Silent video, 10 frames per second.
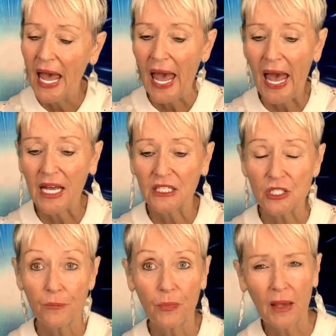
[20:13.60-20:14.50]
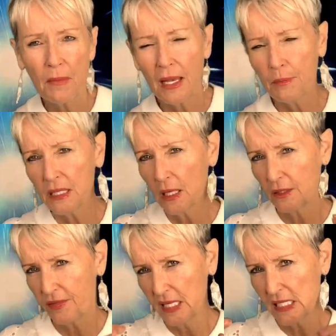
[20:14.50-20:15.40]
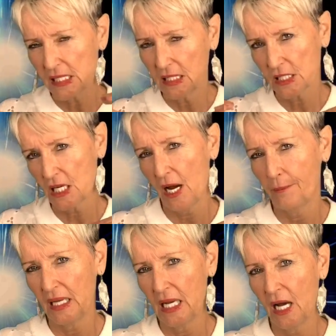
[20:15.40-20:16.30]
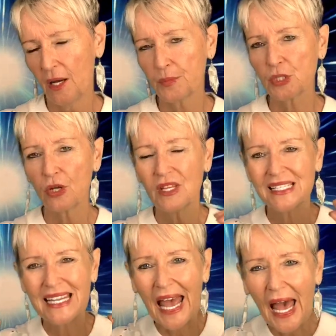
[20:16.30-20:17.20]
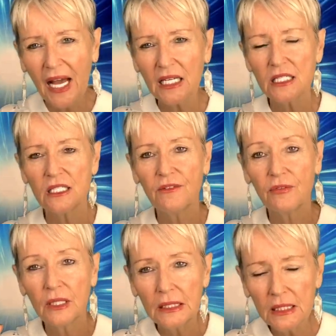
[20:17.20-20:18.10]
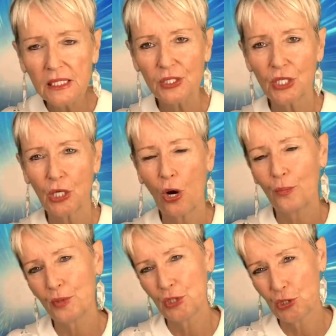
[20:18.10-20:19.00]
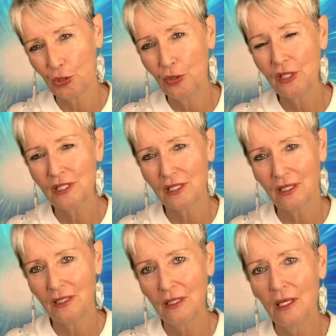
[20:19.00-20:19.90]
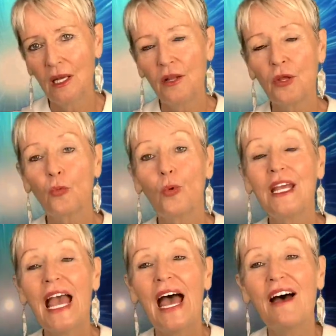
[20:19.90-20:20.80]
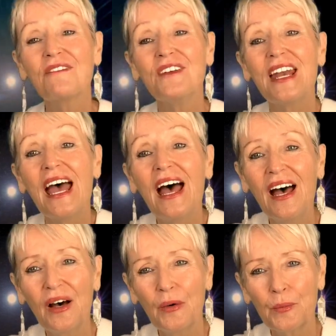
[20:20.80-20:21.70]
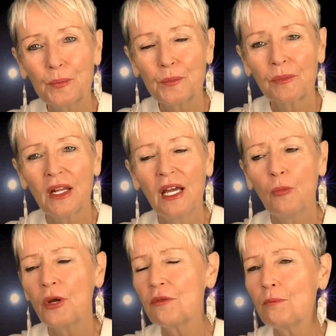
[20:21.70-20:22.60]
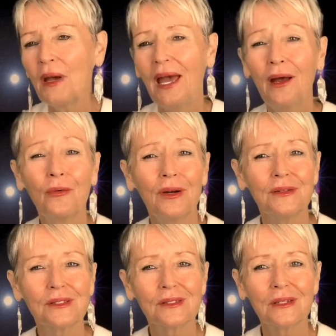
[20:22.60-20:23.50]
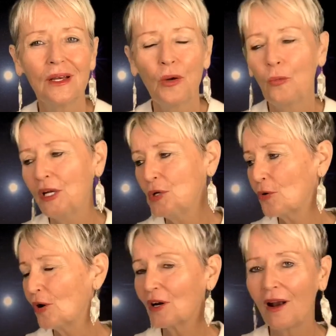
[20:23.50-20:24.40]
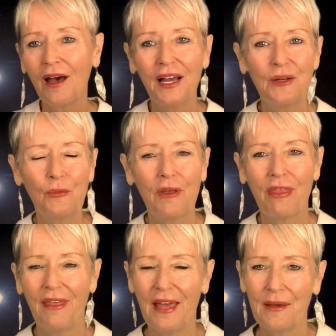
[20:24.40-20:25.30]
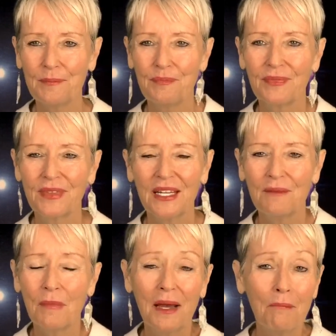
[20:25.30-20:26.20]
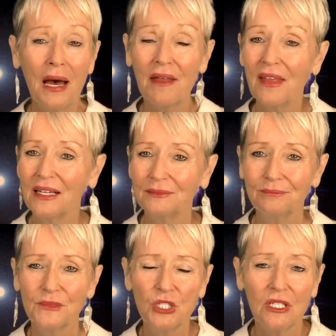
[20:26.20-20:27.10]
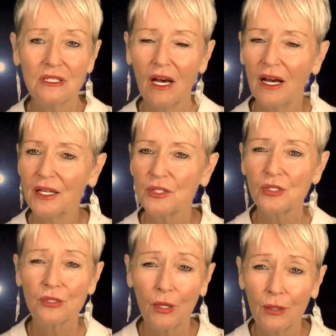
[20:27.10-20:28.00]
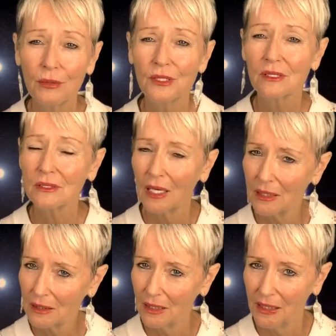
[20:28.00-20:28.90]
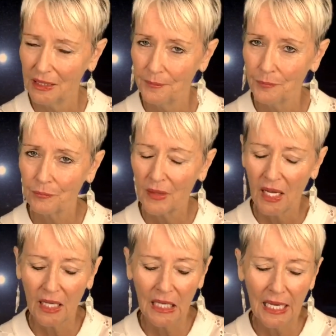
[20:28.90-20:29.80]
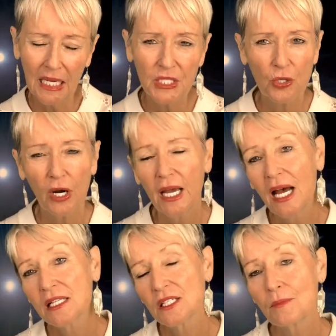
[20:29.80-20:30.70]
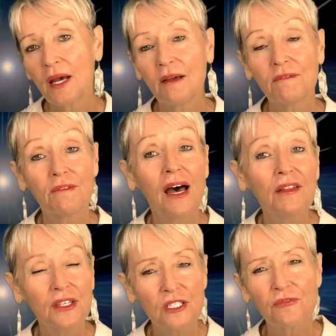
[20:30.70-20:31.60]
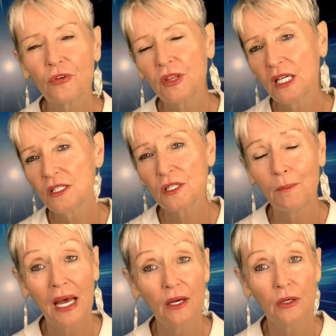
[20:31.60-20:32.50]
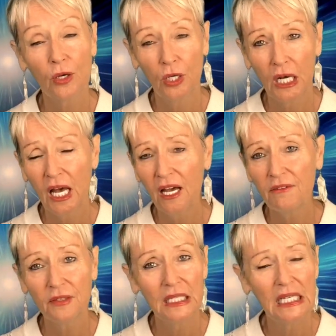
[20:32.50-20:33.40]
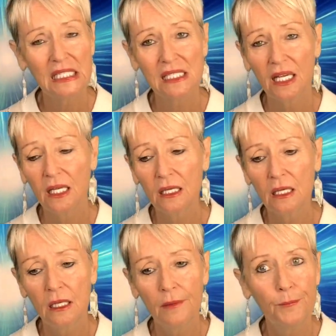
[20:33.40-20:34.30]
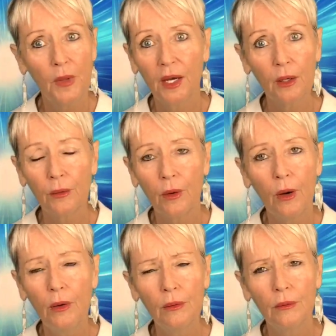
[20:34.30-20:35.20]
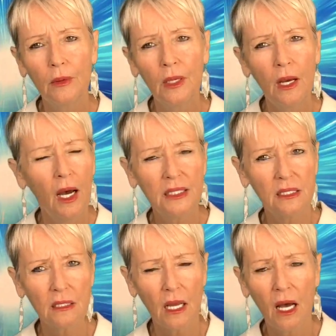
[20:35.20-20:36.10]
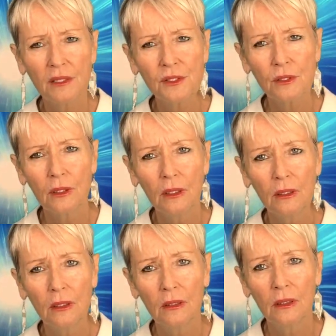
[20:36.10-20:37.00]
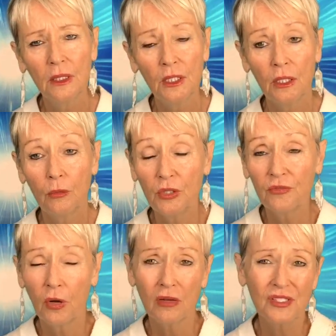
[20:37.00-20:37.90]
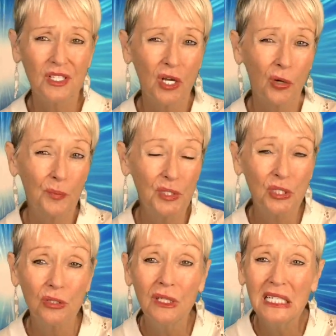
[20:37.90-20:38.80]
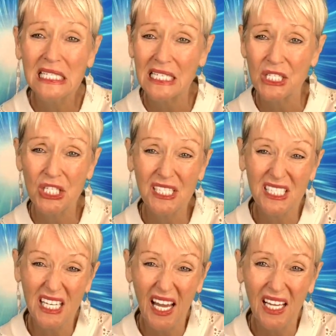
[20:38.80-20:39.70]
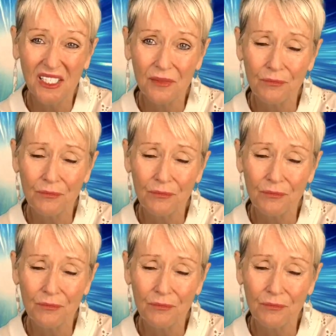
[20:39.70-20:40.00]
And there may be these things coming up. So this active listening opportunity that we have now with parents when you're online with them. My mother, she died so suddenly. And later I asked my father different things about her life and he said, I don't know. I didn't ask her. You've lost the opportunity. She's dead.